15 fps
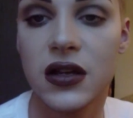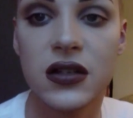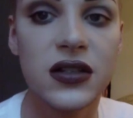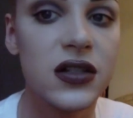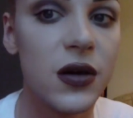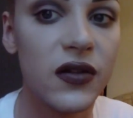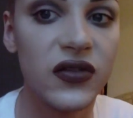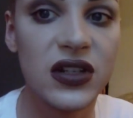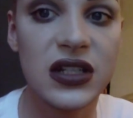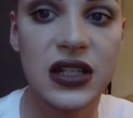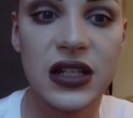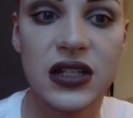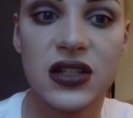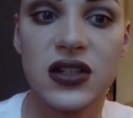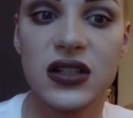So
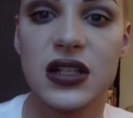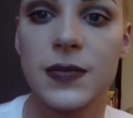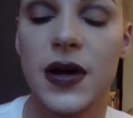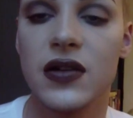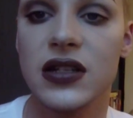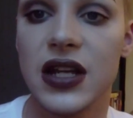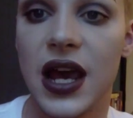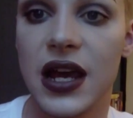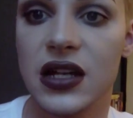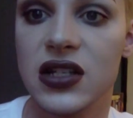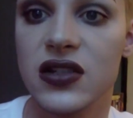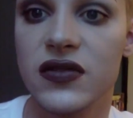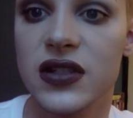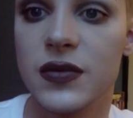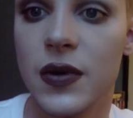obviously it's just about
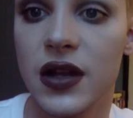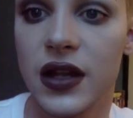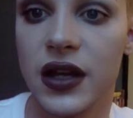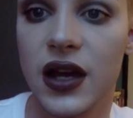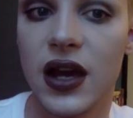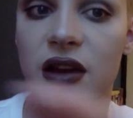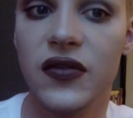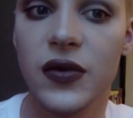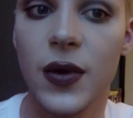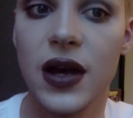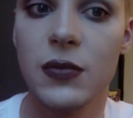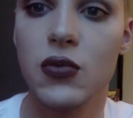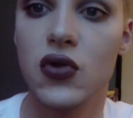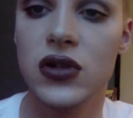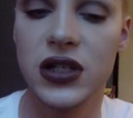texture as well. Like, if you
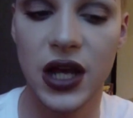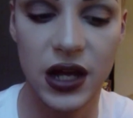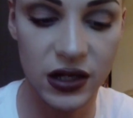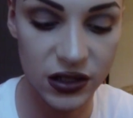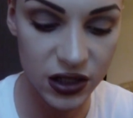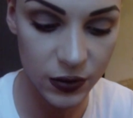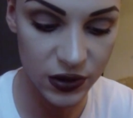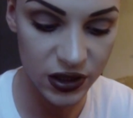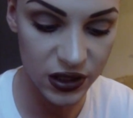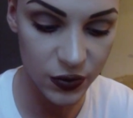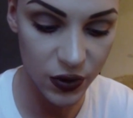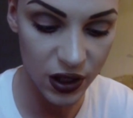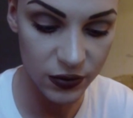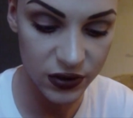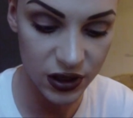add more texture, which is
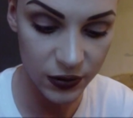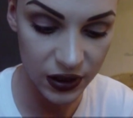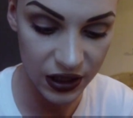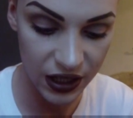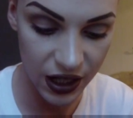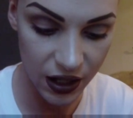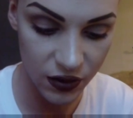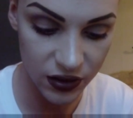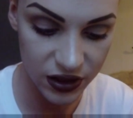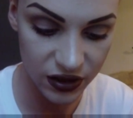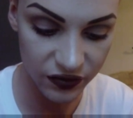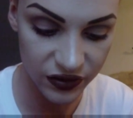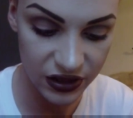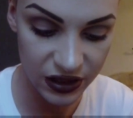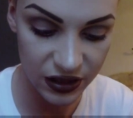what I'm doing now, which is
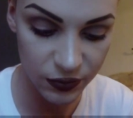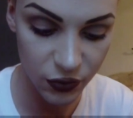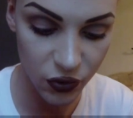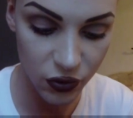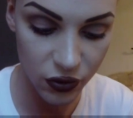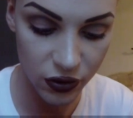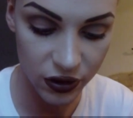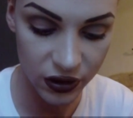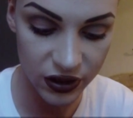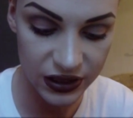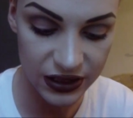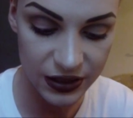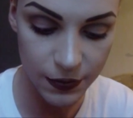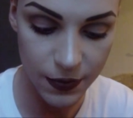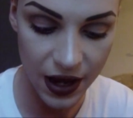obviously more, because
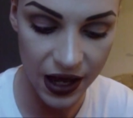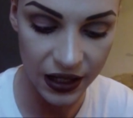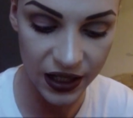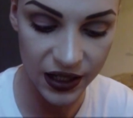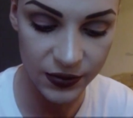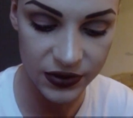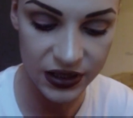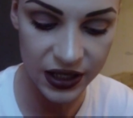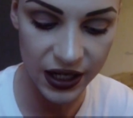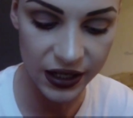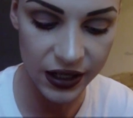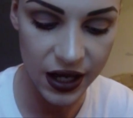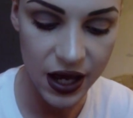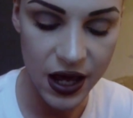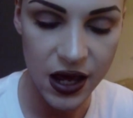it's a matte
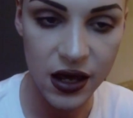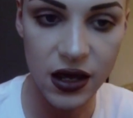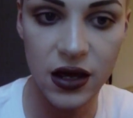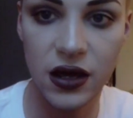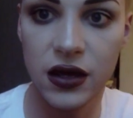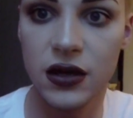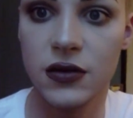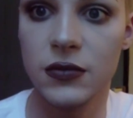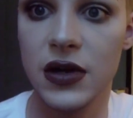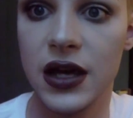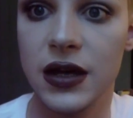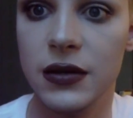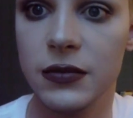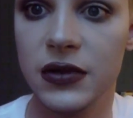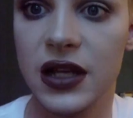lipstick,
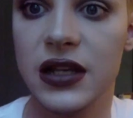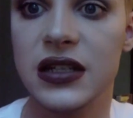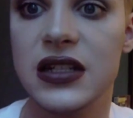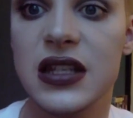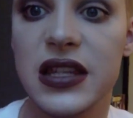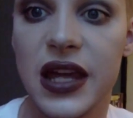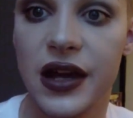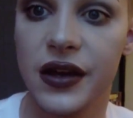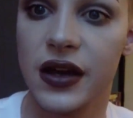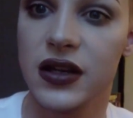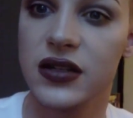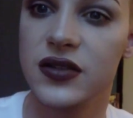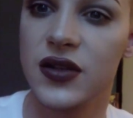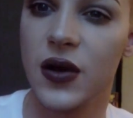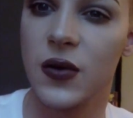it's thicker,
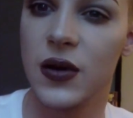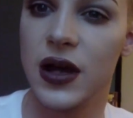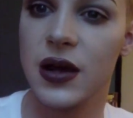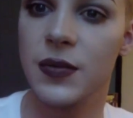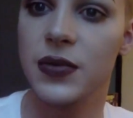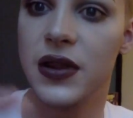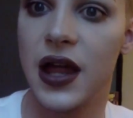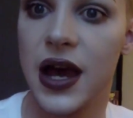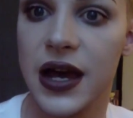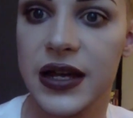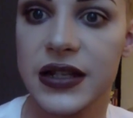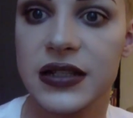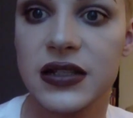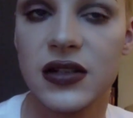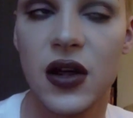so it
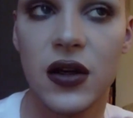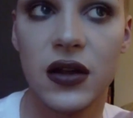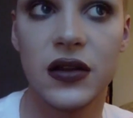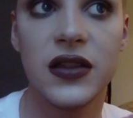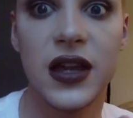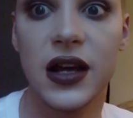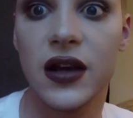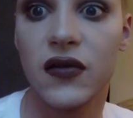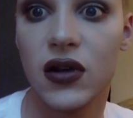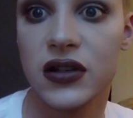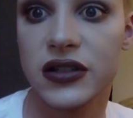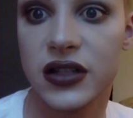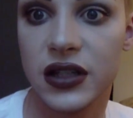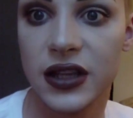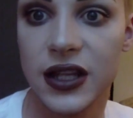applies thicker
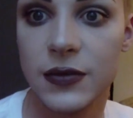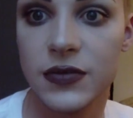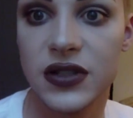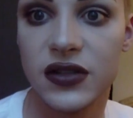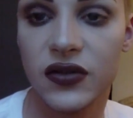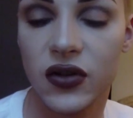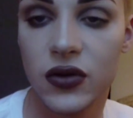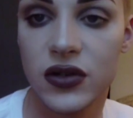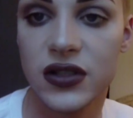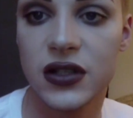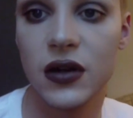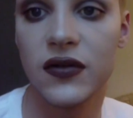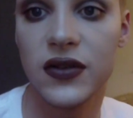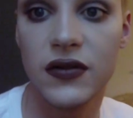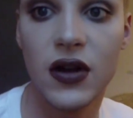onto the lips, of course,
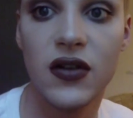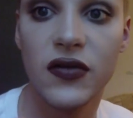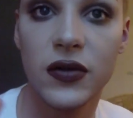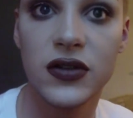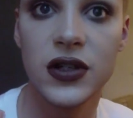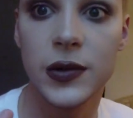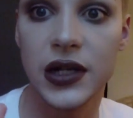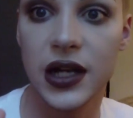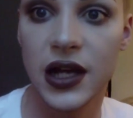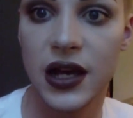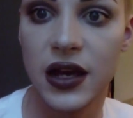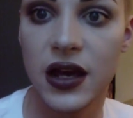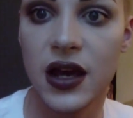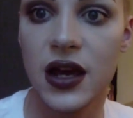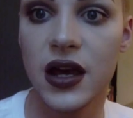so if you're overdoing
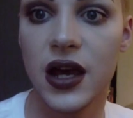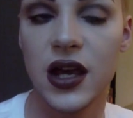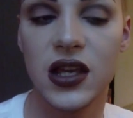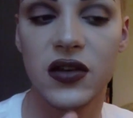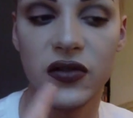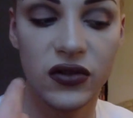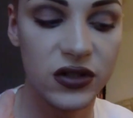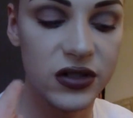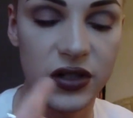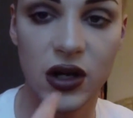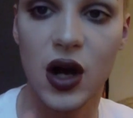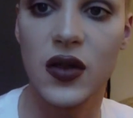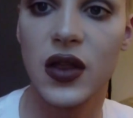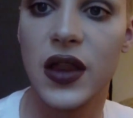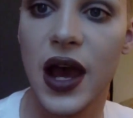it, and you've also
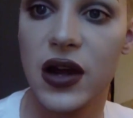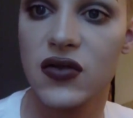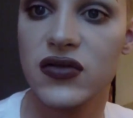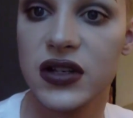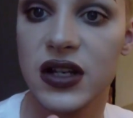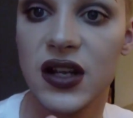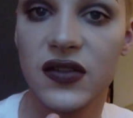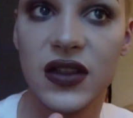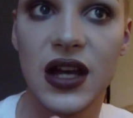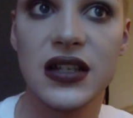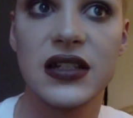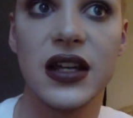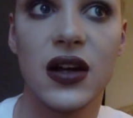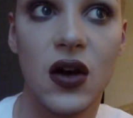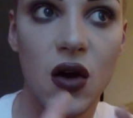got the liner underneath,
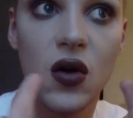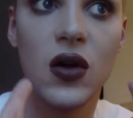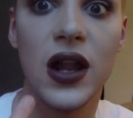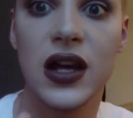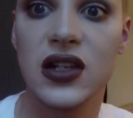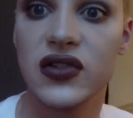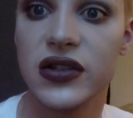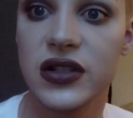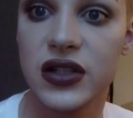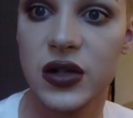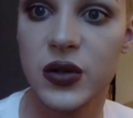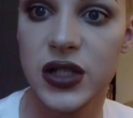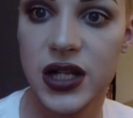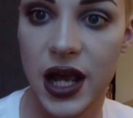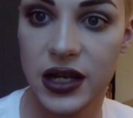that's like a whole extra two